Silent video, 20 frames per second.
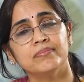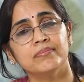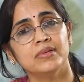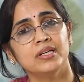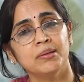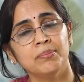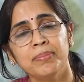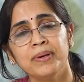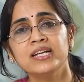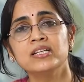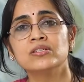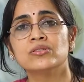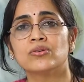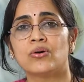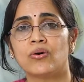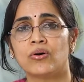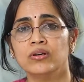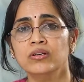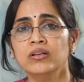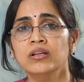depends
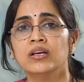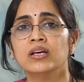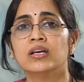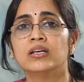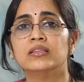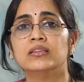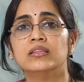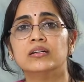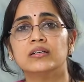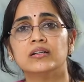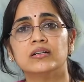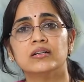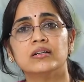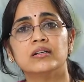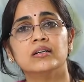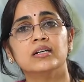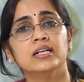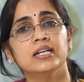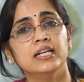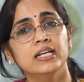on the
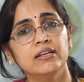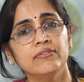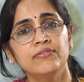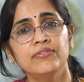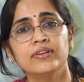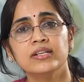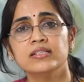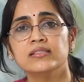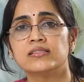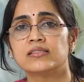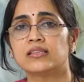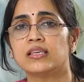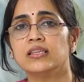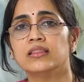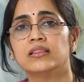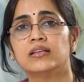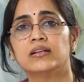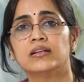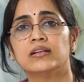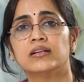difference in
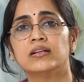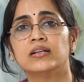the